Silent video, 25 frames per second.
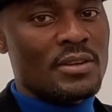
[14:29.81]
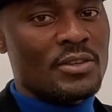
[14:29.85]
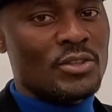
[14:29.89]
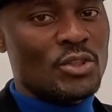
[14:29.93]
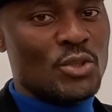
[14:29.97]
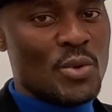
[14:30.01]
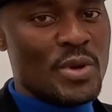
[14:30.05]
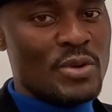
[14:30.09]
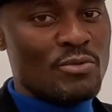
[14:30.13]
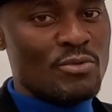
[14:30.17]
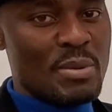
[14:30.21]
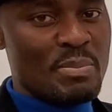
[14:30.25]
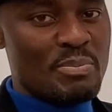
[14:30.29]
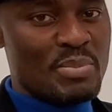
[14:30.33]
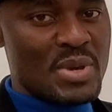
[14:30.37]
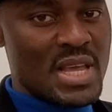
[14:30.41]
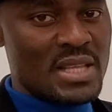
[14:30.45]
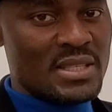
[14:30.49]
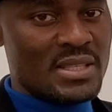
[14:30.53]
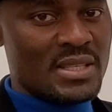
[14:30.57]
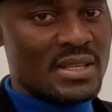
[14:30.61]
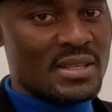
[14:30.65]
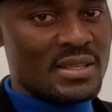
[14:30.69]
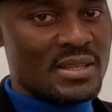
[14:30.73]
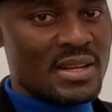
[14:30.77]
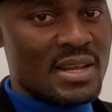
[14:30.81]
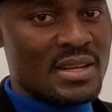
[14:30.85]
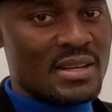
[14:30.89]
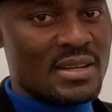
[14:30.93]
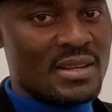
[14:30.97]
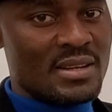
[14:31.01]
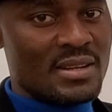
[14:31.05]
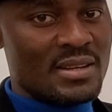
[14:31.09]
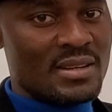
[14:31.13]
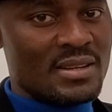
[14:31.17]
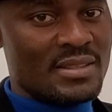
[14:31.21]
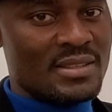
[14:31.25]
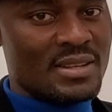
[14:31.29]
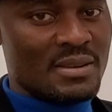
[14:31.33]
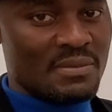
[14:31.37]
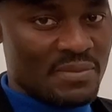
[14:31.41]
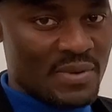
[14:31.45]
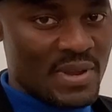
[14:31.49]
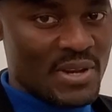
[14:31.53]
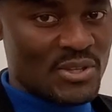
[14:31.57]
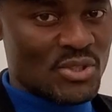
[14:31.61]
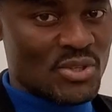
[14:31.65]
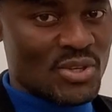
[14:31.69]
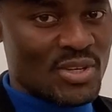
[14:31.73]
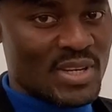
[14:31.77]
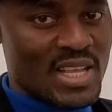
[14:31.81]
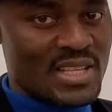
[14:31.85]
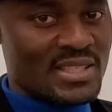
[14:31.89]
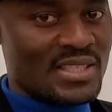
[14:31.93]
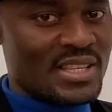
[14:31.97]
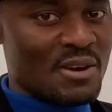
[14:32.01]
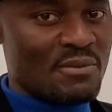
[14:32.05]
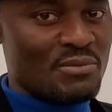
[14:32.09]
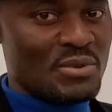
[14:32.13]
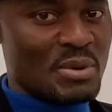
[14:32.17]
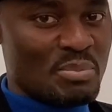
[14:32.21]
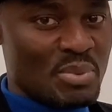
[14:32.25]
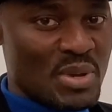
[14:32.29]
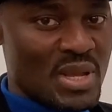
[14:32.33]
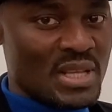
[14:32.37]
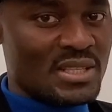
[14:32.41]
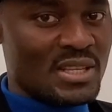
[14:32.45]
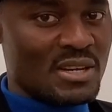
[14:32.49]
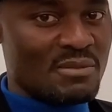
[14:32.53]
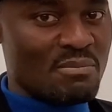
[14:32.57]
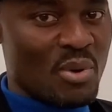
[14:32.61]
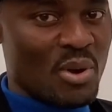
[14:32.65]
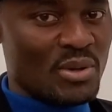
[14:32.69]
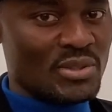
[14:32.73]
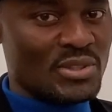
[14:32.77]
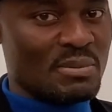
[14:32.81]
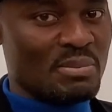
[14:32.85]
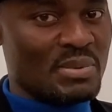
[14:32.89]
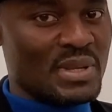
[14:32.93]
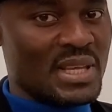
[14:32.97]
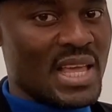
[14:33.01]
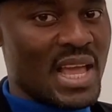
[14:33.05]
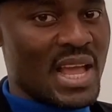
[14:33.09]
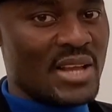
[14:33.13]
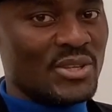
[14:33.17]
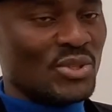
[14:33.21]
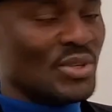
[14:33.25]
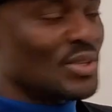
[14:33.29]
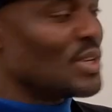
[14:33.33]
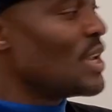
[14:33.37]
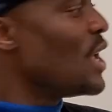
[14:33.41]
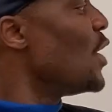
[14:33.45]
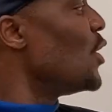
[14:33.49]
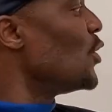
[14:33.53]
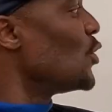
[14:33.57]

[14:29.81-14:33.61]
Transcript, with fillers: doing repeated division instead of repeated multiplication.